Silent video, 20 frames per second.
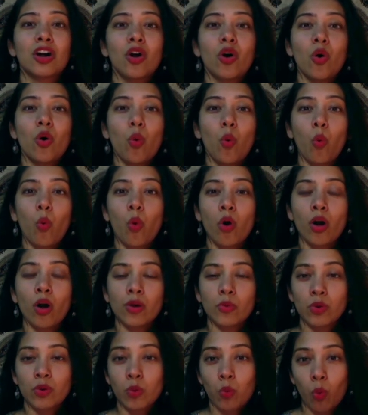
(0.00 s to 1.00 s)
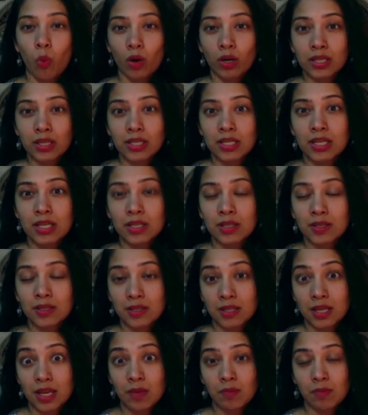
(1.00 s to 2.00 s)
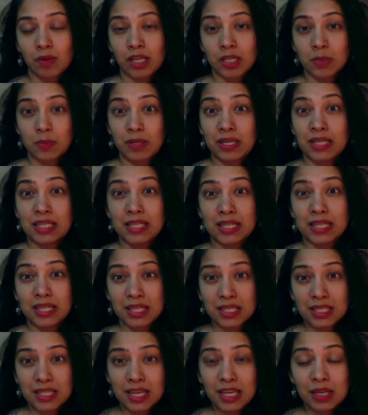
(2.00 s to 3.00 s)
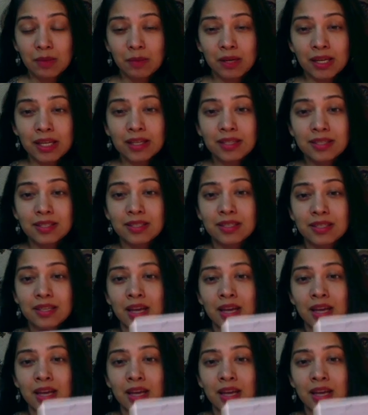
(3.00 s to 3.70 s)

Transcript: what we wanted to take place but it didn't take place.